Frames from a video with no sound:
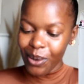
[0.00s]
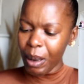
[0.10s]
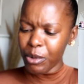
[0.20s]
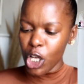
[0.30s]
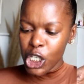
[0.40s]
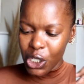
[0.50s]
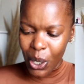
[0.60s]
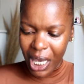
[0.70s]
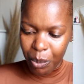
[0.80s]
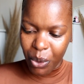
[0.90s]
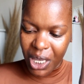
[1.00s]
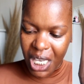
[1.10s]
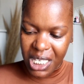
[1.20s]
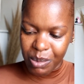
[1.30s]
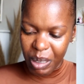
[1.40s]
So I'm not so happy with
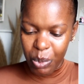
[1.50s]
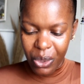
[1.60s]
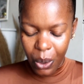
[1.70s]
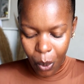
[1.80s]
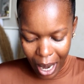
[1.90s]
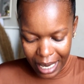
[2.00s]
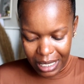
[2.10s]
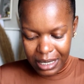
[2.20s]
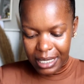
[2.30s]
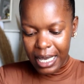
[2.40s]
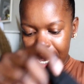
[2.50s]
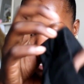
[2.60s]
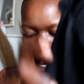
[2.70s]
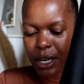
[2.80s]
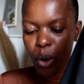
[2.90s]
this, maybe the quality,
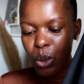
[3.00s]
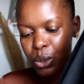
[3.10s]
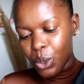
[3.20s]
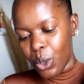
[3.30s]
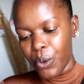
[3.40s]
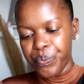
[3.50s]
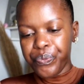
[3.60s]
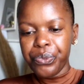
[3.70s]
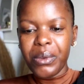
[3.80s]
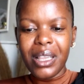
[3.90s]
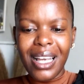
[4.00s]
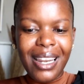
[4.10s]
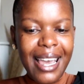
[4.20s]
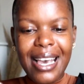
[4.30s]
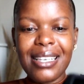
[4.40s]
and also the
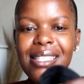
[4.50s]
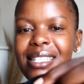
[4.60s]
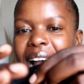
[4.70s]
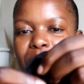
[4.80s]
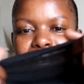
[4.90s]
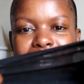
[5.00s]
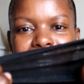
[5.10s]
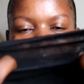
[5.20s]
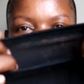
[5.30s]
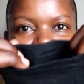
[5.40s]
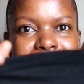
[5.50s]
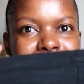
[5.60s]
legs down here,